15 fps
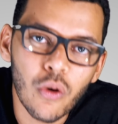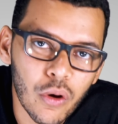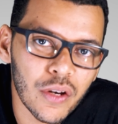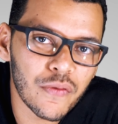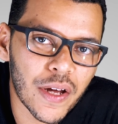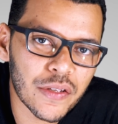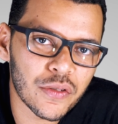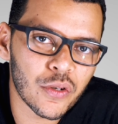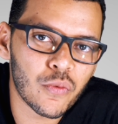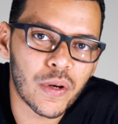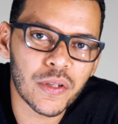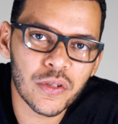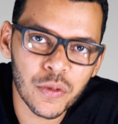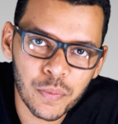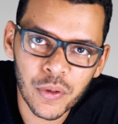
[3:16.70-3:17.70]
No investor
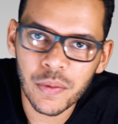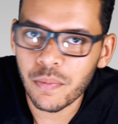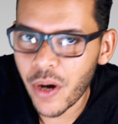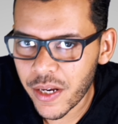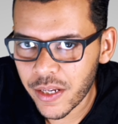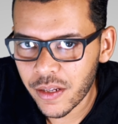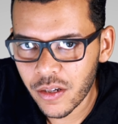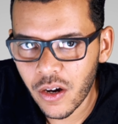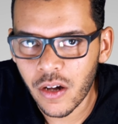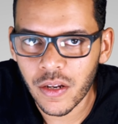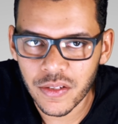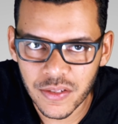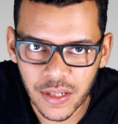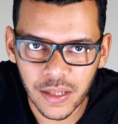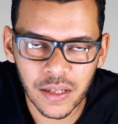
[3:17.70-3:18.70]
wants to put money on
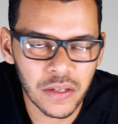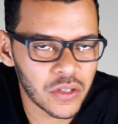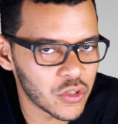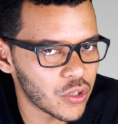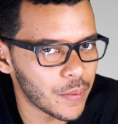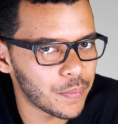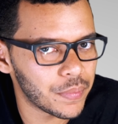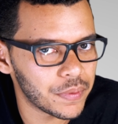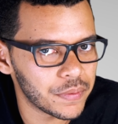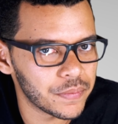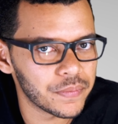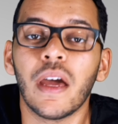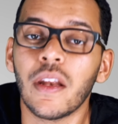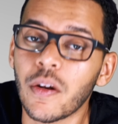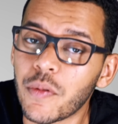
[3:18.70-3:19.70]
a sinking ship.
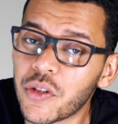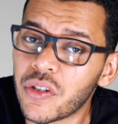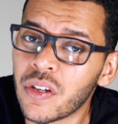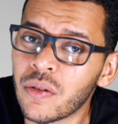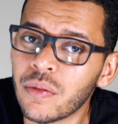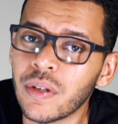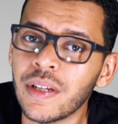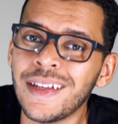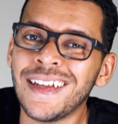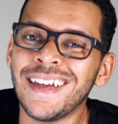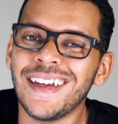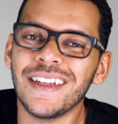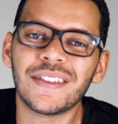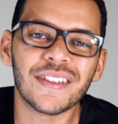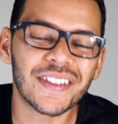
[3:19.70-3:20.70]
And number two,
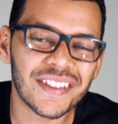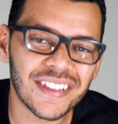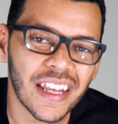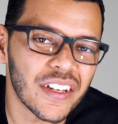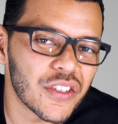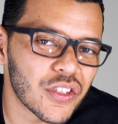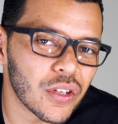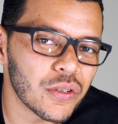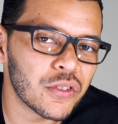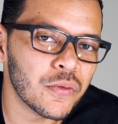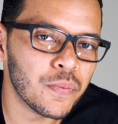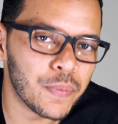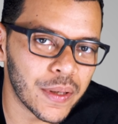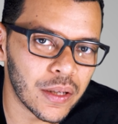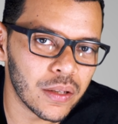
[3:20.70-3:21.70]
it's essential to
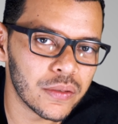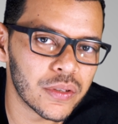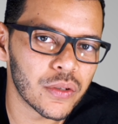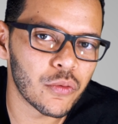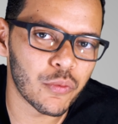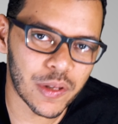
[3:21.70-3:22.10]
build